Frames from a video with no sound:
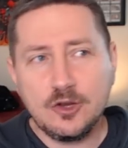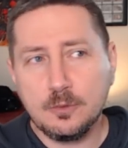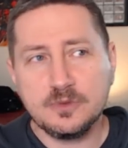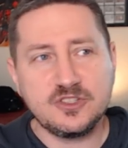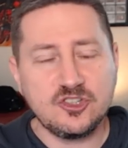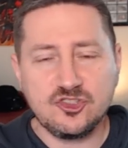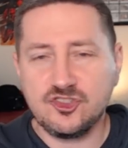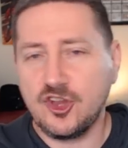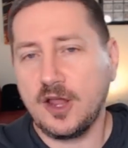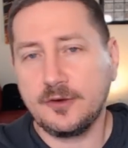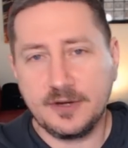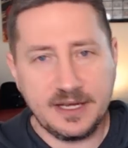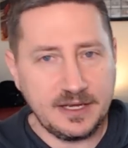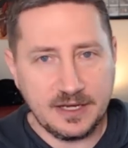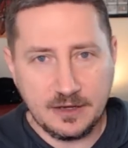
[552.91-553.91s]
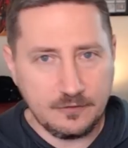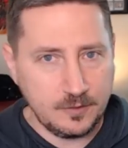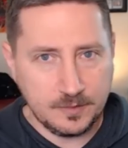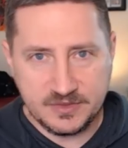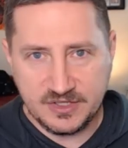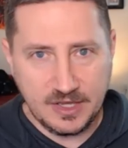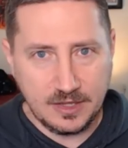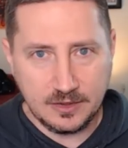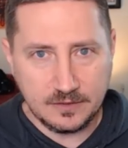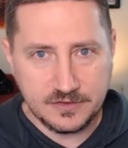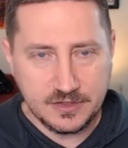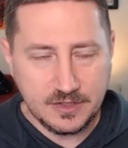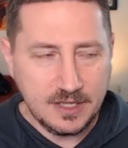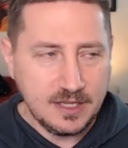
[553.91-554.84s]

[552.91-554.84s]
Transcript: almost a genre in and of themselves.